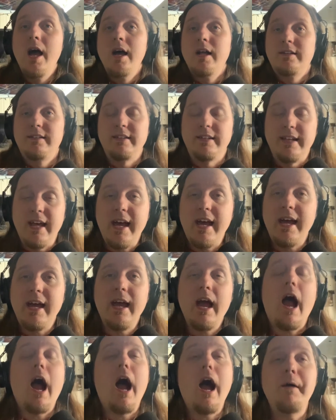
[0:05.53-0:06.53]

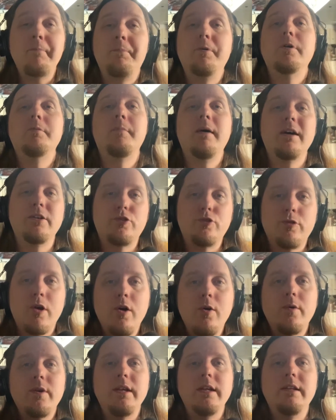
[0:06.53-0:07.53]
Today, I put my
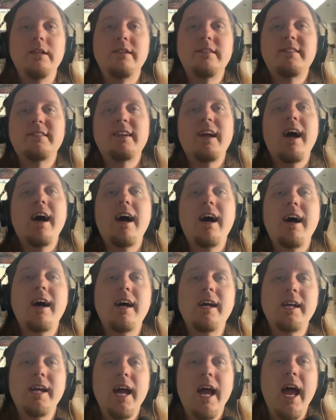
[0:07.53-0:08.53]
drone in the
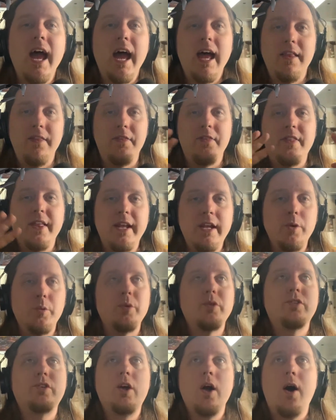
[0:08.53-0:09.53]
sky, and then it
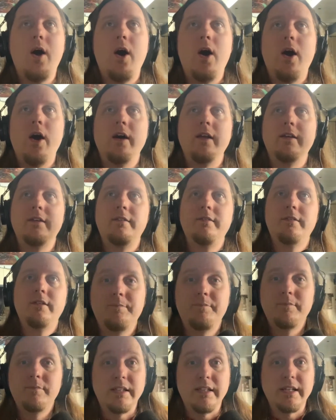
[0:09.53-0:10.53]
was gone.
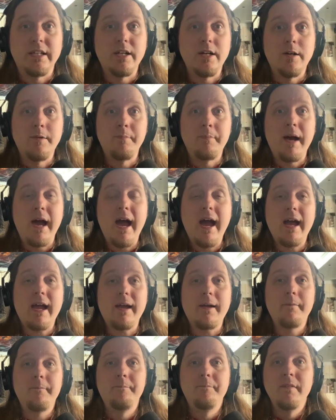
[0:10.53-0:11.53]
Did it come back?
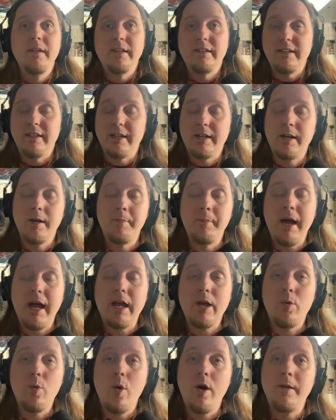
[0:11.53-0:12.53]
Did it come back
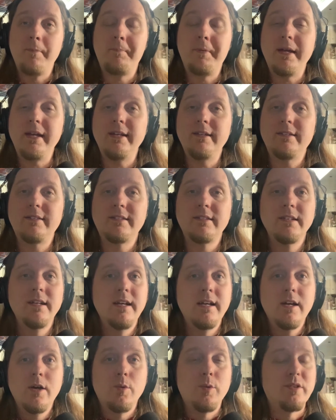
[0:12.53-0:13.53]
in one piece?
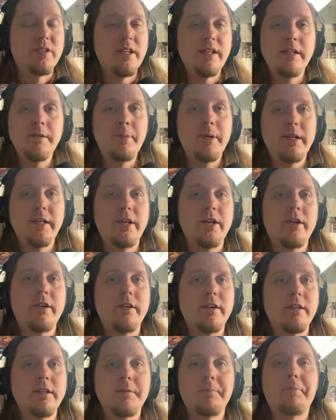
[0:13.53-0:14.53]
Was anybody
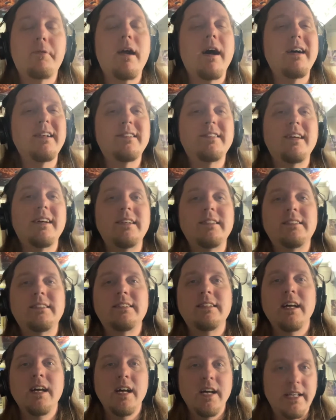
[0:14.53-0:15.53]
hurt in the process?
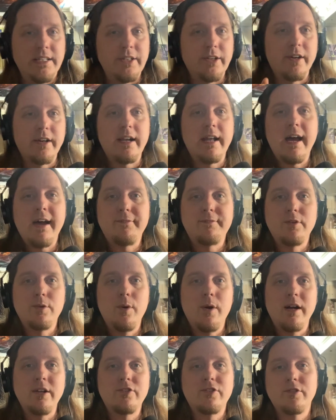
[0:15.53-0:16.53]
You're gonna have to
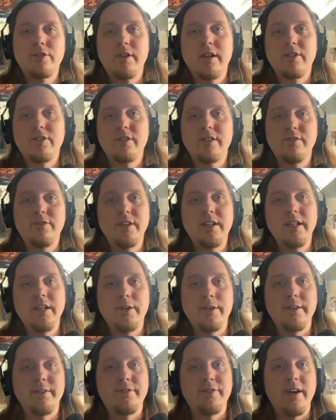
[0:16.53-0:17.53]
watch the rest of the video
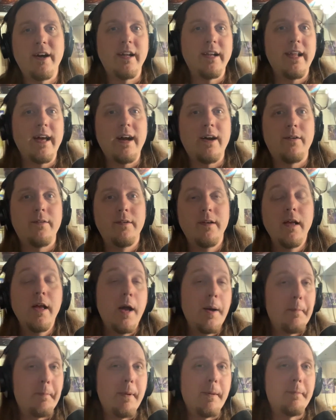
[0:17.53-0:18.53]
to find out.
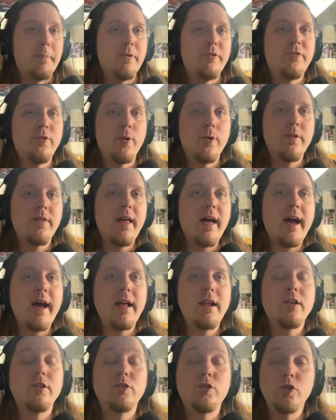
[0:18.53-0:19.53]
But before
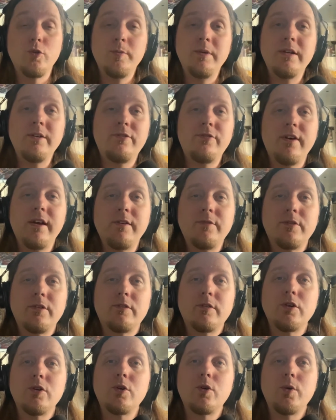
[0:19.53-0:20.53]
that, do me a favor
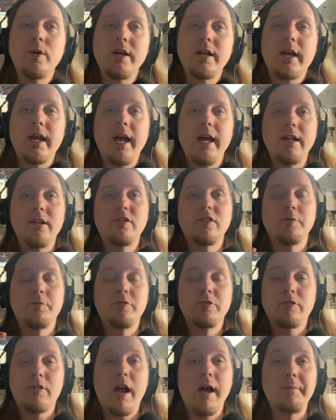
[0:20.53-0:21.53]
real quick and
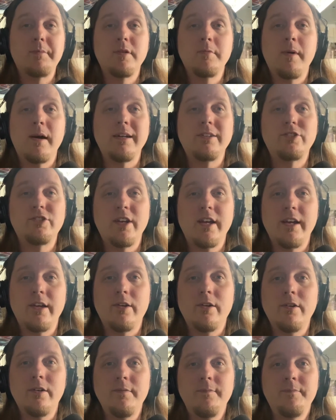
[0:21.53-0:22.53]
subscribe to my
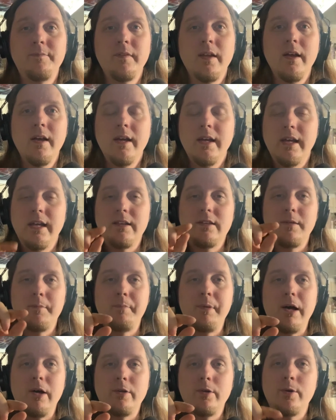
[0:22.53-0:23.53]
channel. Hit the
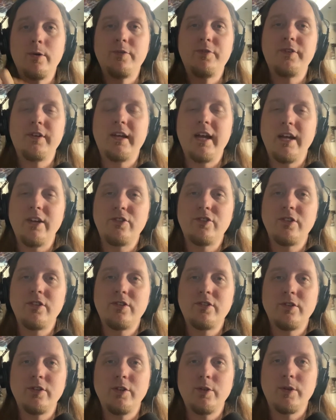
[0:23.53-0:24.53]
bell notification
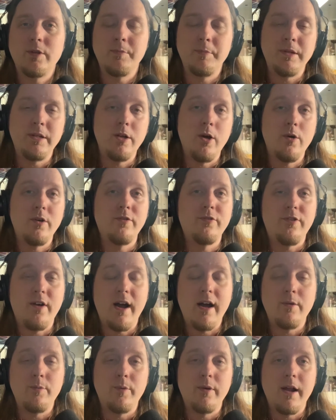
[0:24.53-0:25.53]
so you can be
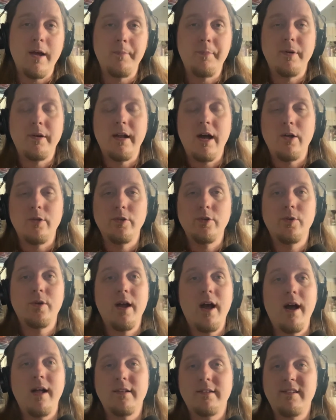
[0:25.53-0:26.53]
notified when I put out new
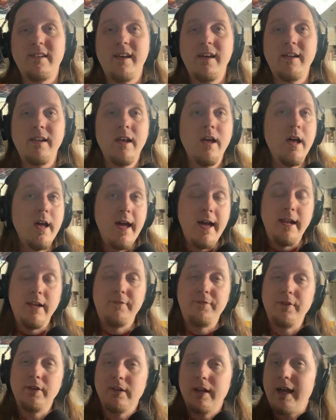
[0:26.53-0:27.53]
content. And
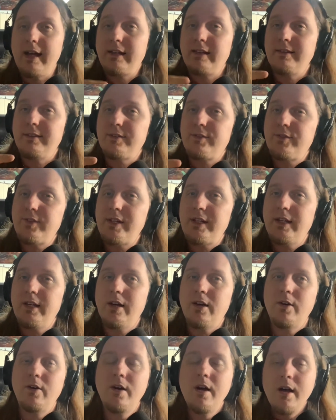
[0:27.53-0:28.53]
if you like this
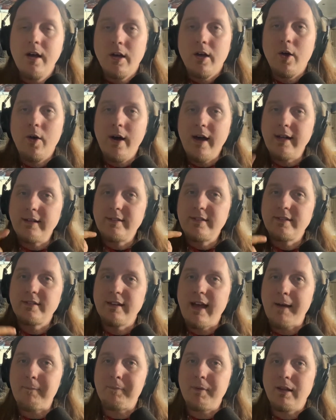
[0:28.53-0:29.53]
video, go ahead and
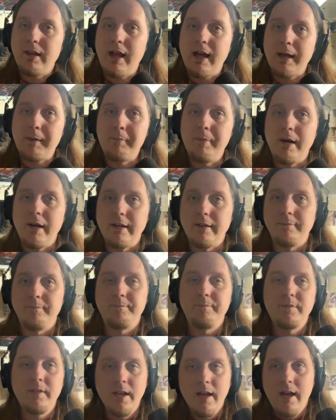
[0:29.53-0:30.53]
slap the like button.
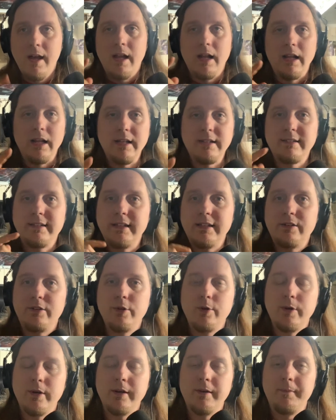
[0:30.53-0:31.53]
Well, let's get
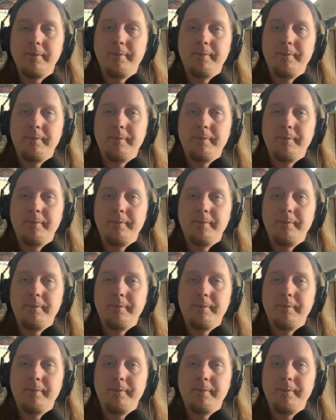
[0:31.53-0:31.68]
to it.